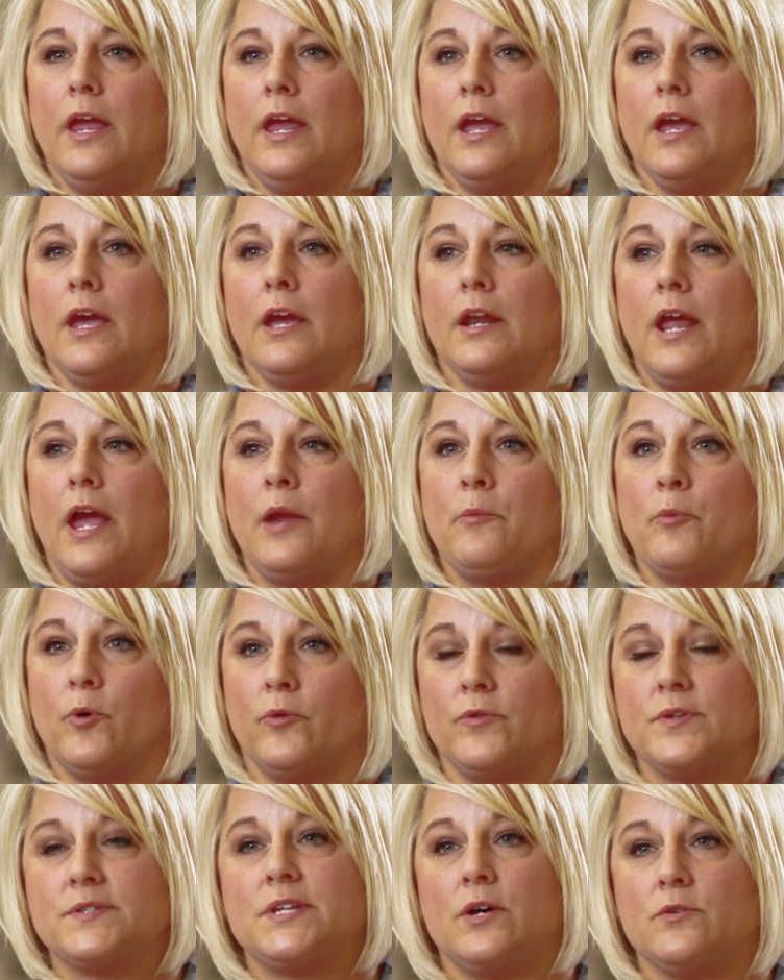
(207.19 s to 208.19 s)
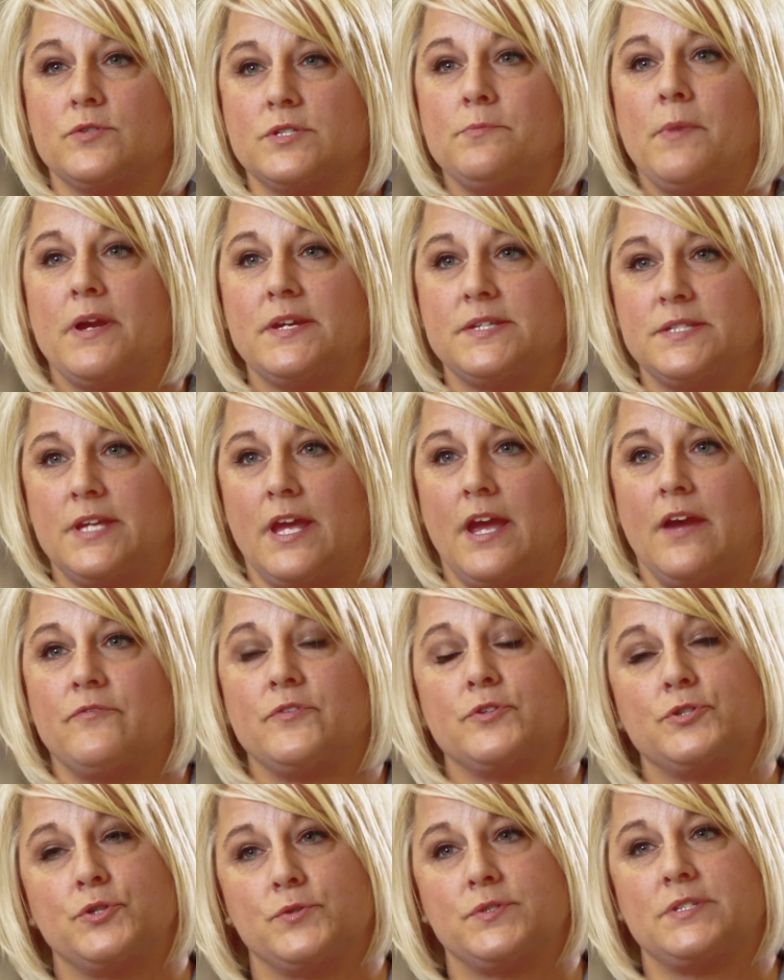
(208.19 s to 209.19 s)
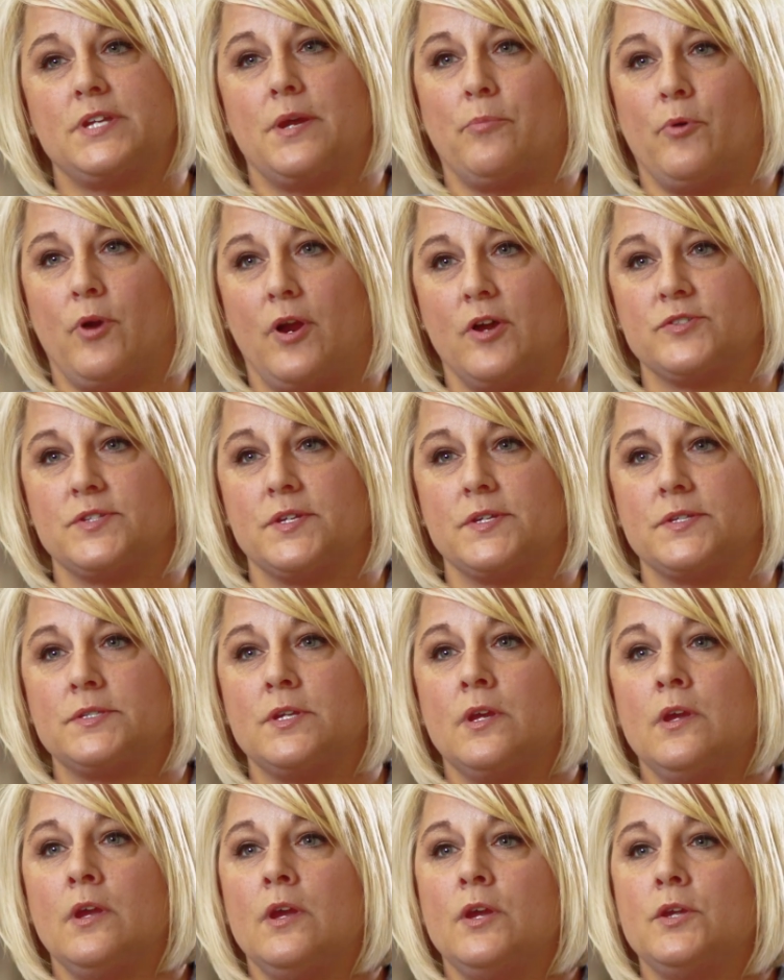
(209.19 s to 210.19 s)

And I rolled this out to my staff, the 2-step process,